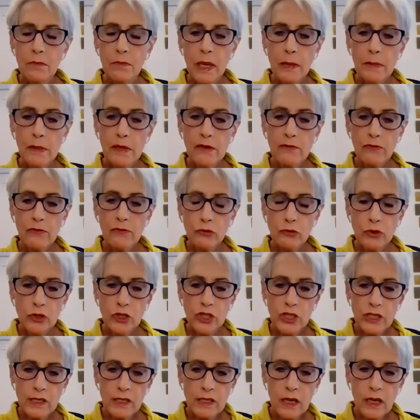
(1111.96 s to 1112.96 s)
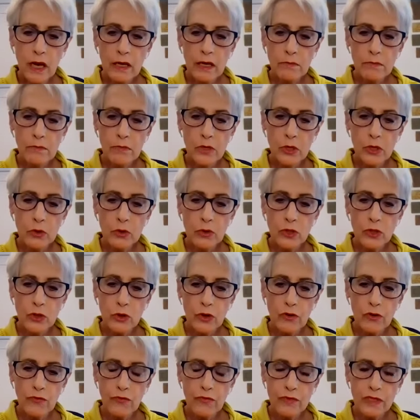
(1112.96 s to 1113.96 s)
Maybe if Drew just unmutes,
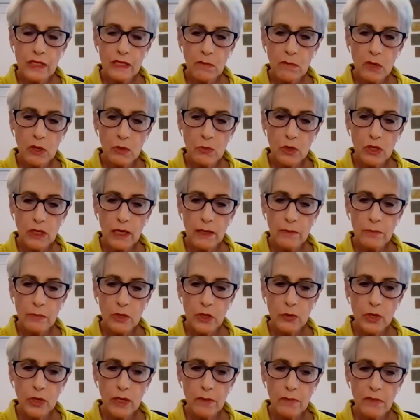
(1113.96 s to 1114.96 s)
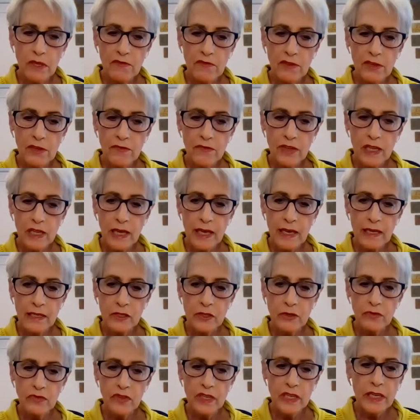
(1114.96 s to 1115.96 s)
or if someone will unmute him, even if he can't do